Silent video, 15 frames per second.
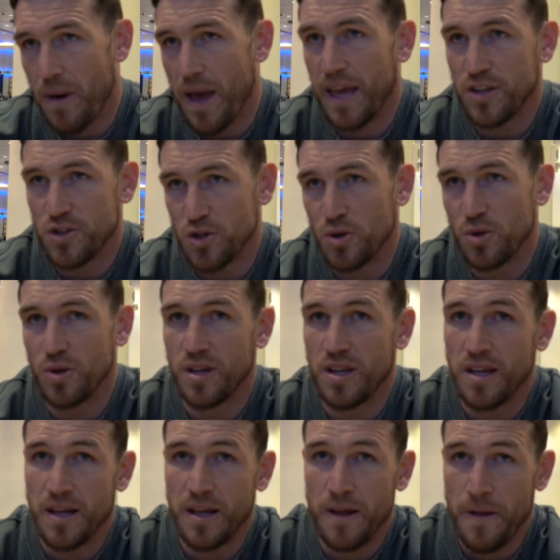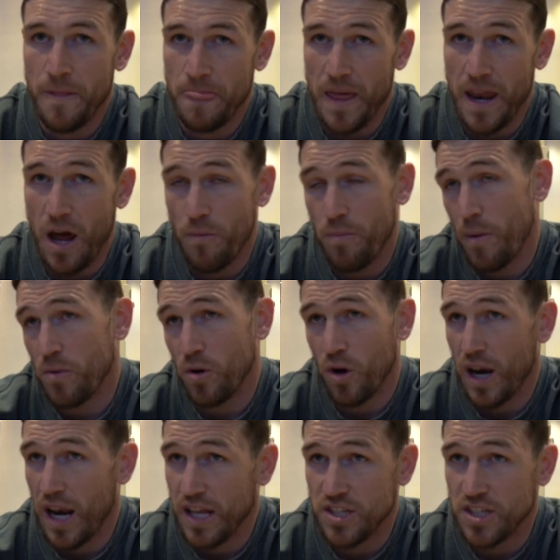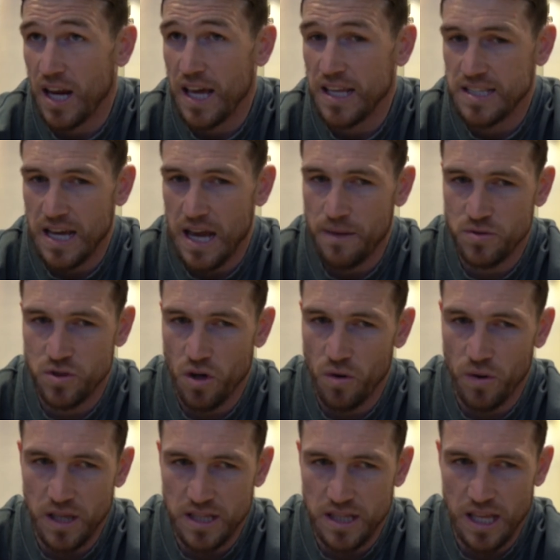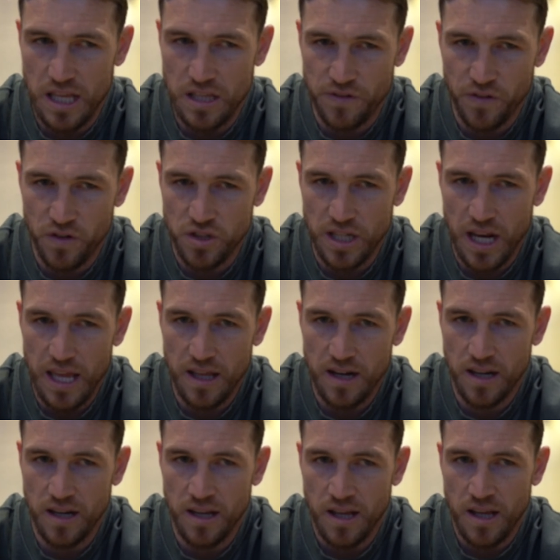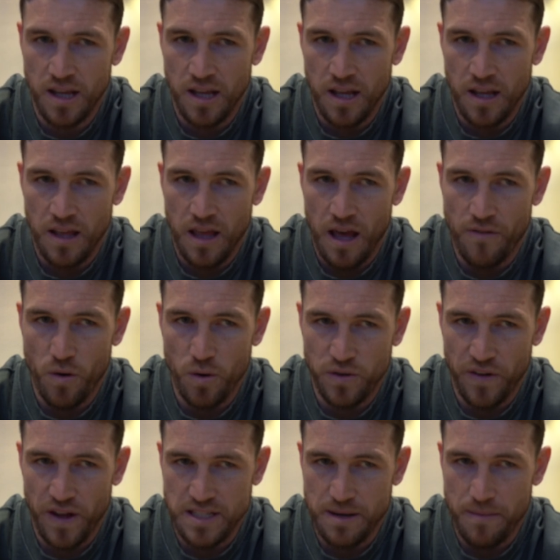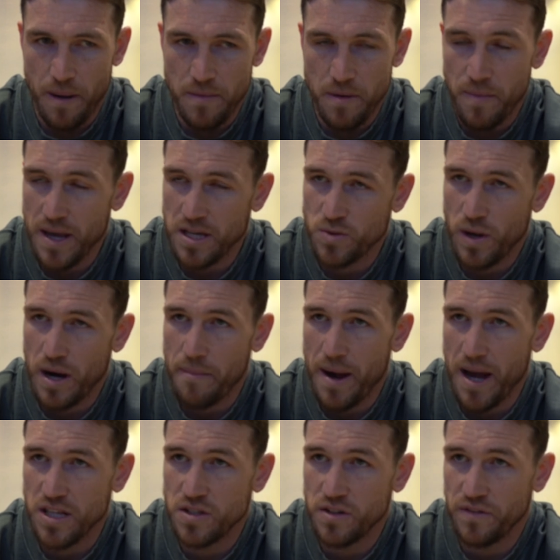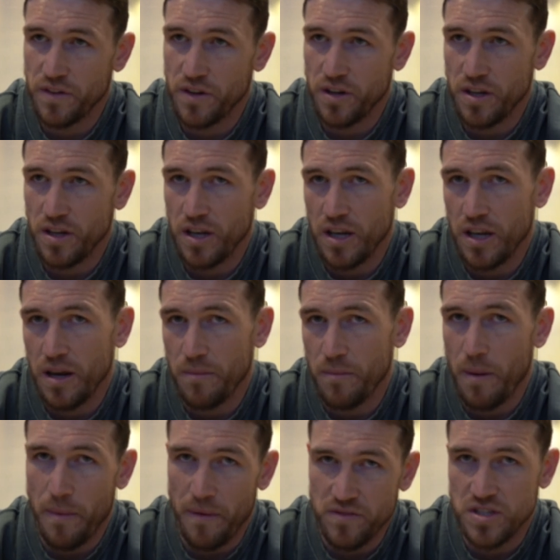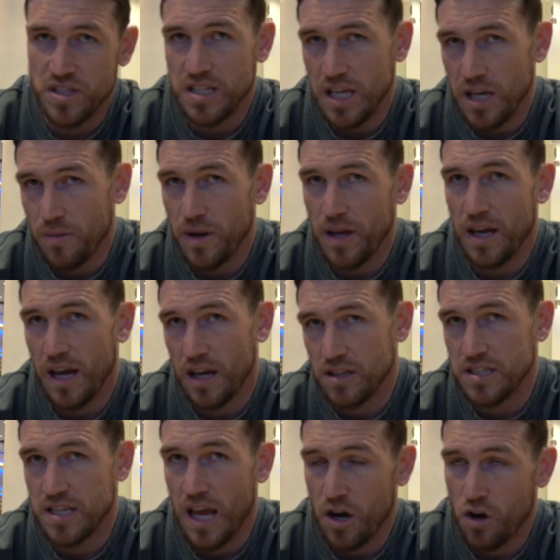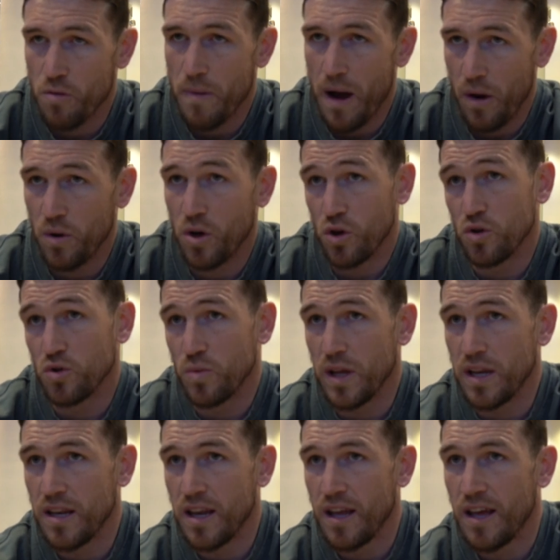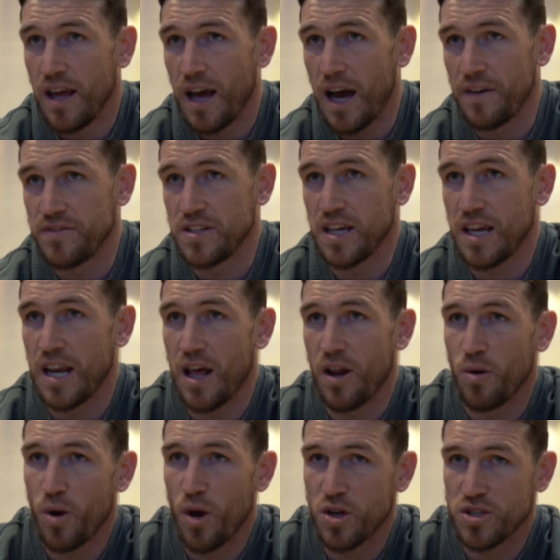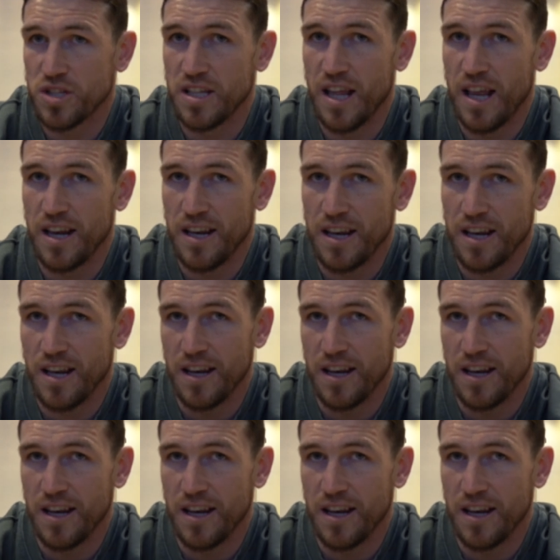May, June, and now I'm probably looking like July time. So it's frustrating, and I've always felt I'm at my best when I'm active, and I'm having to deal with. I come back with a good win after the Canelo loss, and then